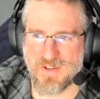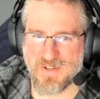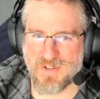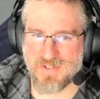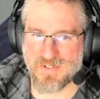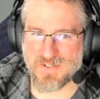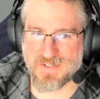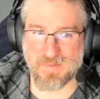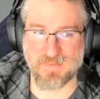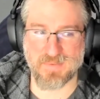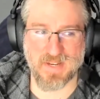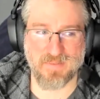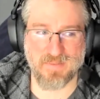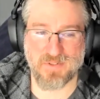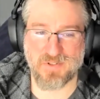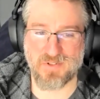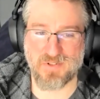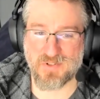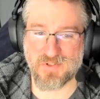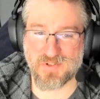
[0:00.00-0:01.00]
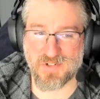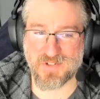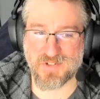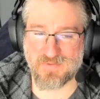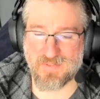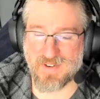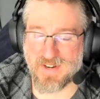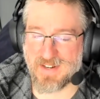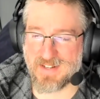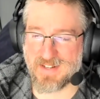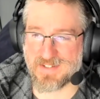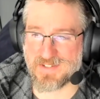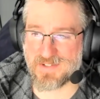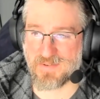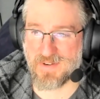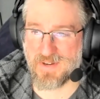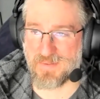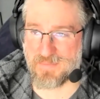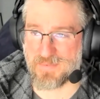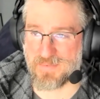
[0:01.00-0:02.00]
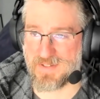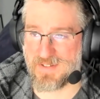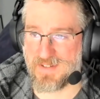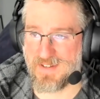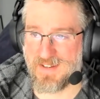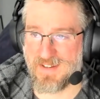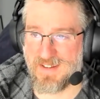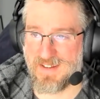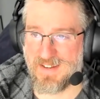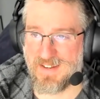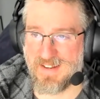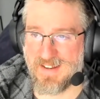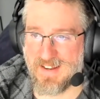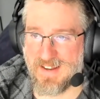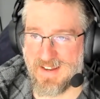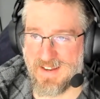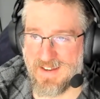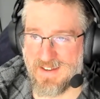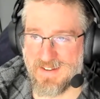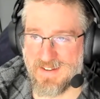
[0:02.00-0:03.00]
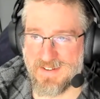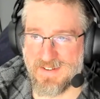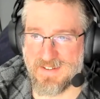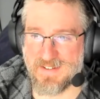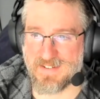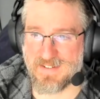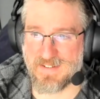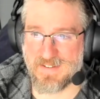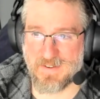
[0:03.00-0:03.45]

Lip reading: Sometimes you're just writing a script and